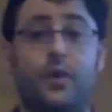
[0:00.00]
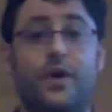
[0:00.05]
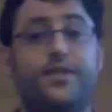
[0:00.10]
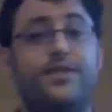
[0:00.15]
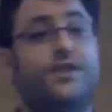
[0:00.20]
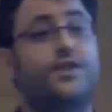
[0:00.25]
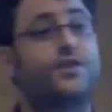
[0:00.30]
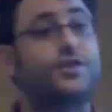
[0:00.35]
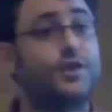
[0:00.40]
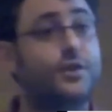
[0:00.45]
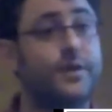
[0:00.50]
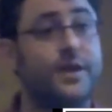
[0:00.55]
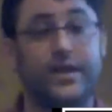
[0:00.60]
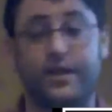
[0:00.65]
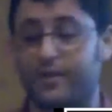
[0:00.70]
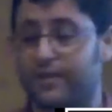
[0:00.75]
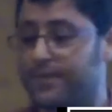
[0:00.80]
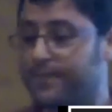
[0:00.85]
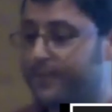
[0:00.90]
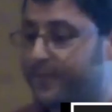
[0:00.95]
what they're doing.
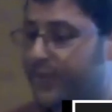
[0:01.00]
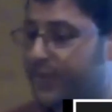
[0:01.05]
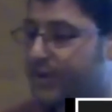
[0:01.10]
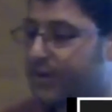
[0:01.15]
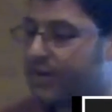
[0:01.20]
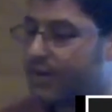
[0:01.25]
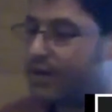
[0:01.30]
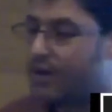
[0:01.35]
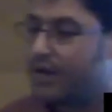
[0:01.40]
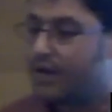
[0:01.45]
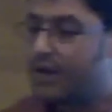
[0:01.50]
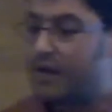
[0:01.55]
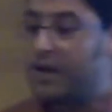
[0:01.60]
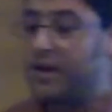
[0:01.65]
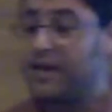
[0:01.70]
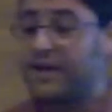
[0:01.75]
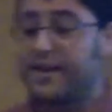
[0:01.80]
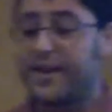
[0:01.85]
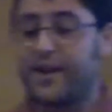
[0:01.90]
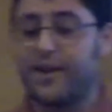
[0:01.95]

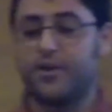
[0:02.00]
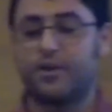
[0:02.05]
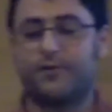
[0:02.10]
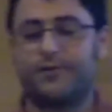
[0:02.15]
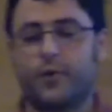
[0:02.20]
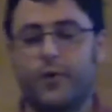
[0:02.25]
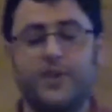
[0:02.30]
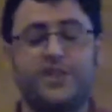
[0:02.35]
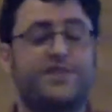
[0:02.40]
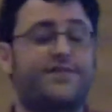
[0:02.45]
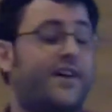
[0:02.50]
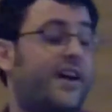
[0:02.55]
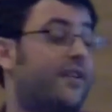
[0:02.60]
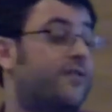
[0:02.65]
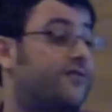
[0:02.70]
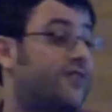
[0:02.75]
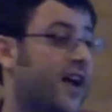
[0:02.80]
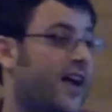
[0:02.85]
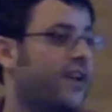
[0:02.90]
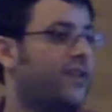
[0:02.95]
Getting your voice
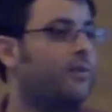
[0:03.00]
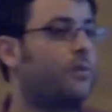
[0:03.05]
right.